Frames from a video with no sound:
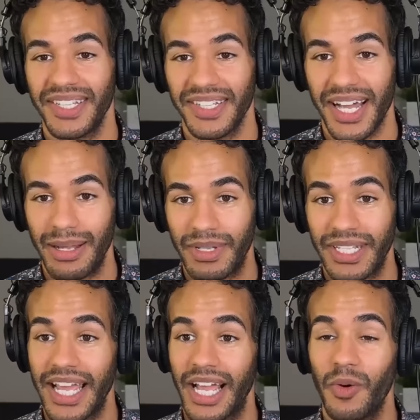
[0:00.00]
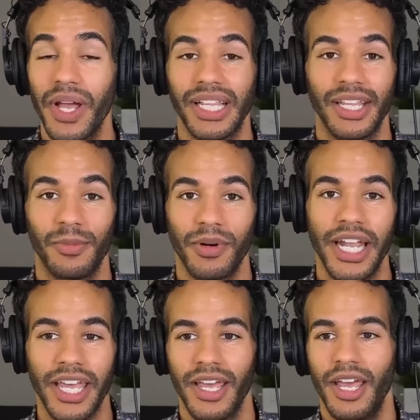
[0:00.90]
time to take a quick little
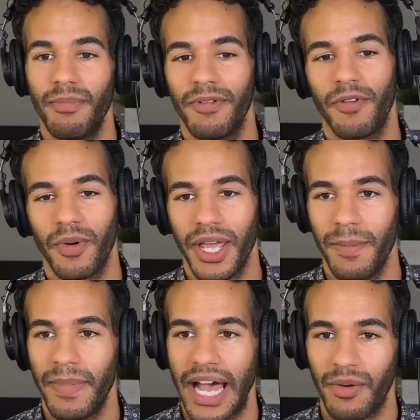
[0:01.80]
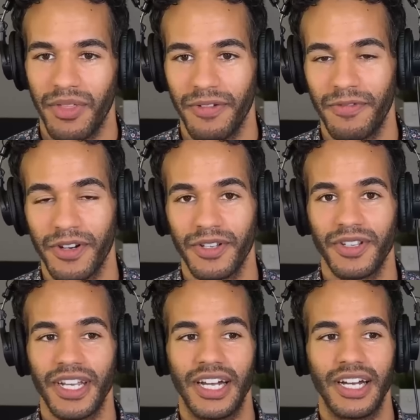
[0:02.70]
break before we come back with the first
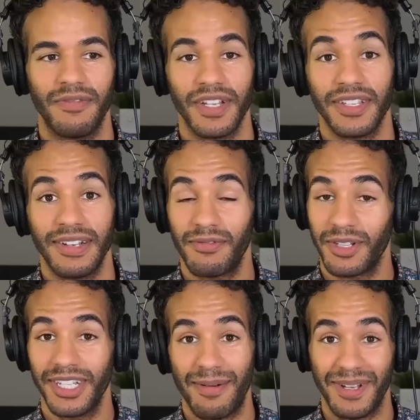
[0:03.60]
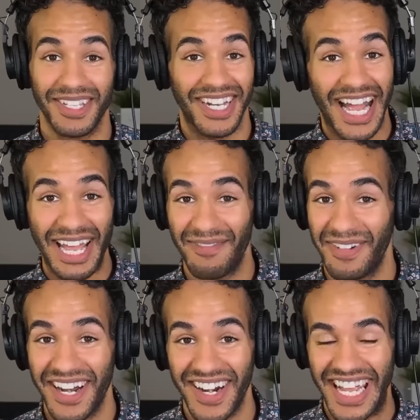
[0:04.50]
of several topics that I am
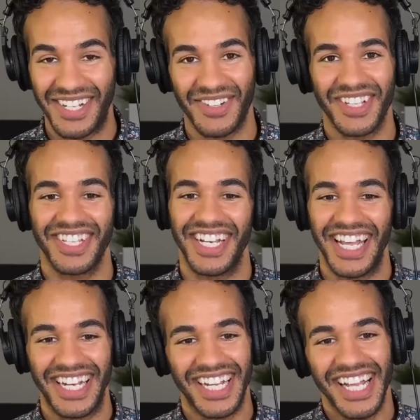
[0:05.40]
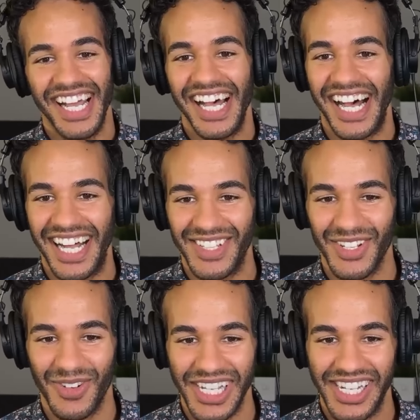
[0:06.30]
very interested in. Uh, so
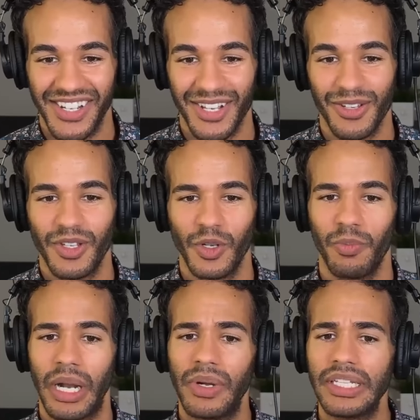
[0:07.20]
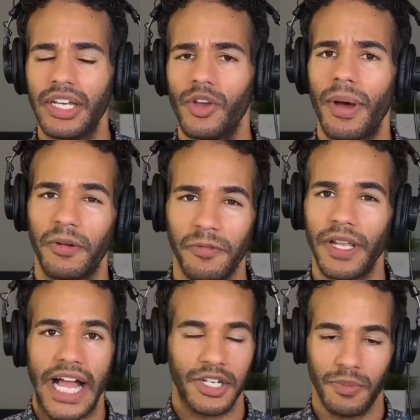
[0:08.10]
we'll hear those soon. But I want to tell you about
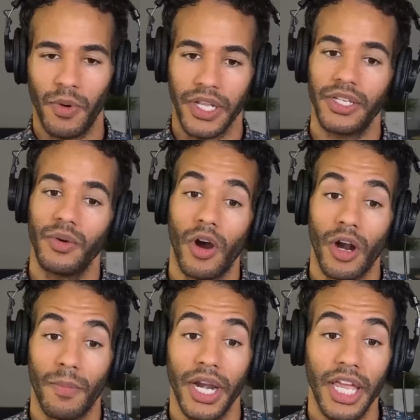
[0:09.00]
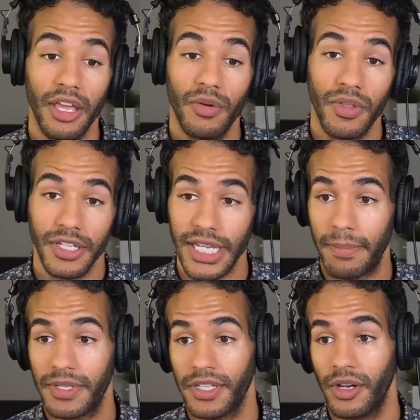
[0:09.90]
Flashpoint, who are bringing you this
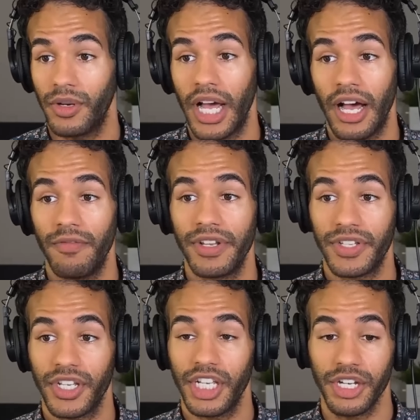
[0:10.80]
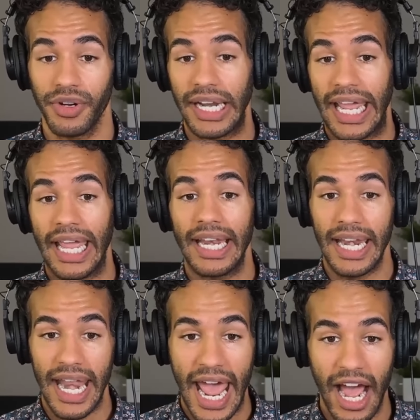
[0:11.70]
episode of Security
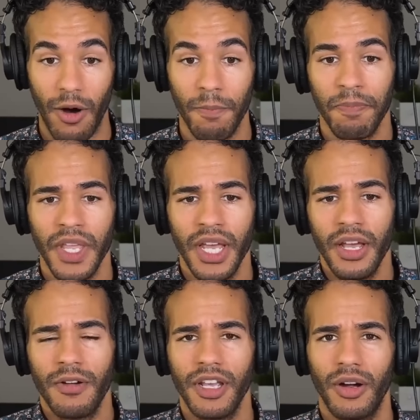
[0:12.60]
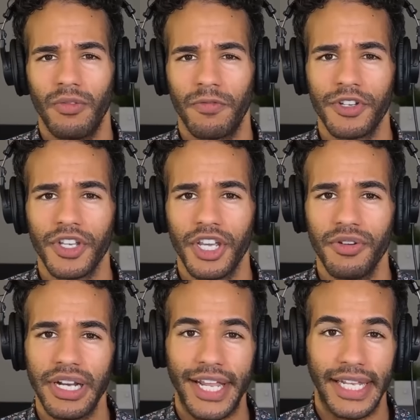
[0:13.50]
Now. You know, for
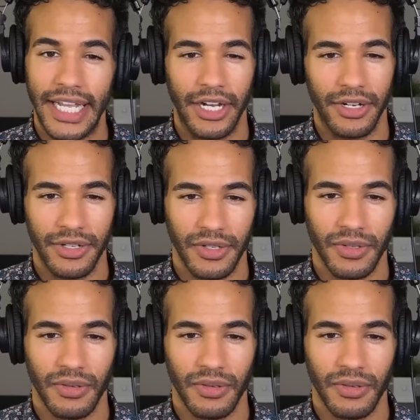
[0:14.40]
security leaders,